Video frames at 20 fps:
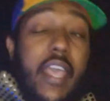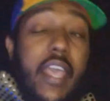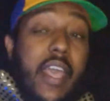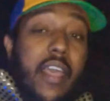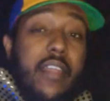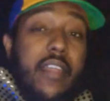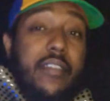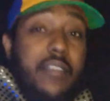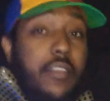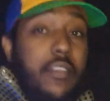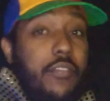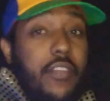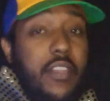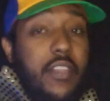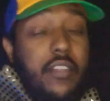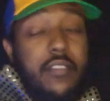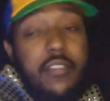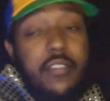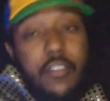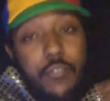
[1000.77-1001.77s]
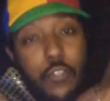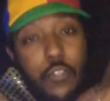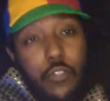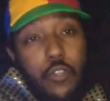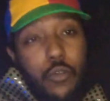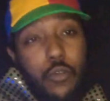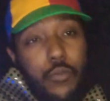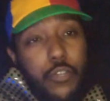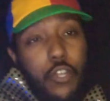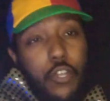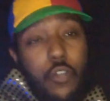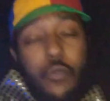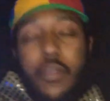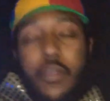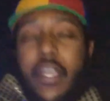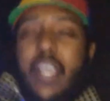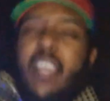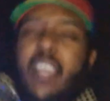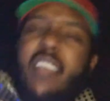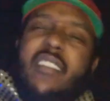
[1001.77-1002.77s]
And dividends, if you don't know,
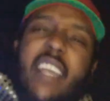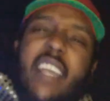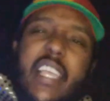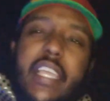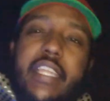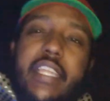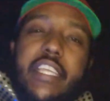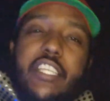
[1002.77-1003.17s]
is like an